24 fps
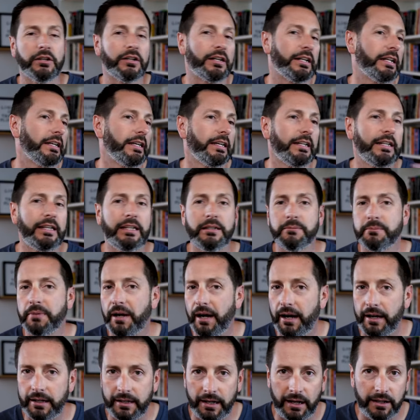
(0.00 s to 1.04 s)
You're gonna get eaten
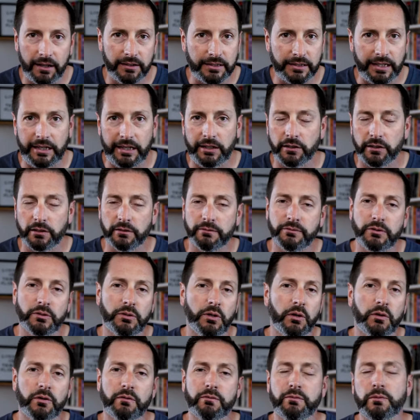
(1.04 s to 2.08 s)
by an alligator if you
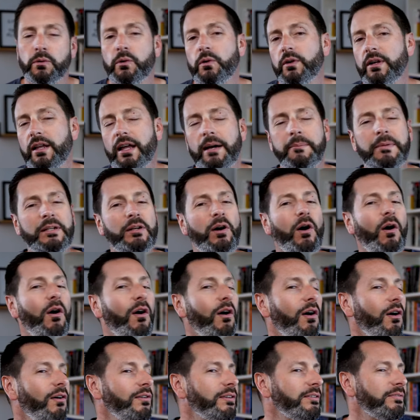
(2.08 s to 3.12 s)
go to Florida. I mean,
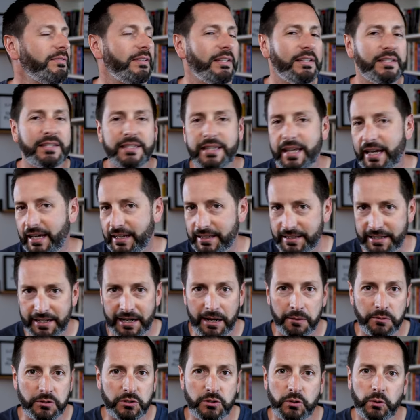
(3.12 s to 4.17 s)
all of these things that
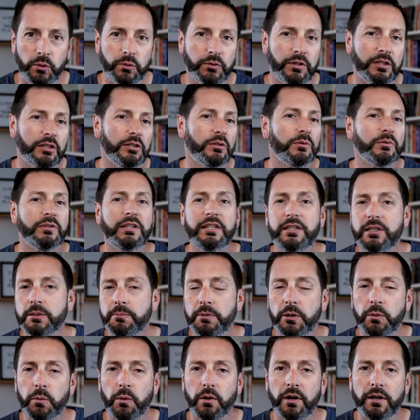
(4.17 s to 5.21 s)
I was told that you need to
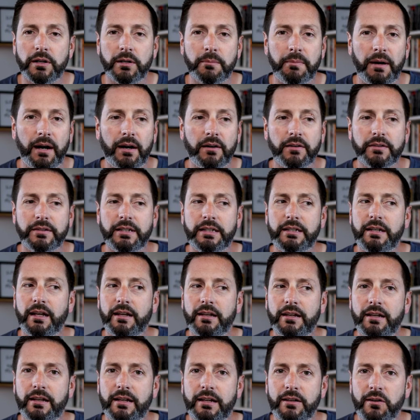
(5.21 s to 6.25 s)
be worried about that
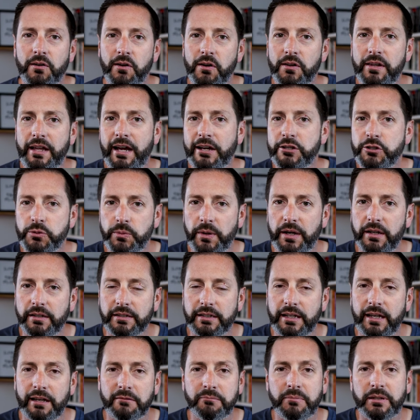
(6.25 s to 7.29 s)
in all
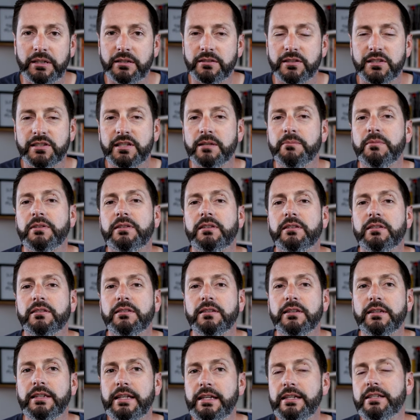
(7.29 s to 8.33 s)
actuality have been some of the
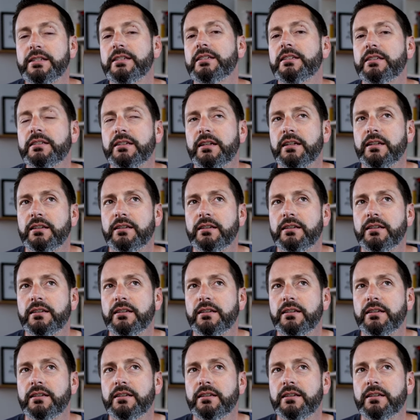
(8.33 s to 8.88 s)
least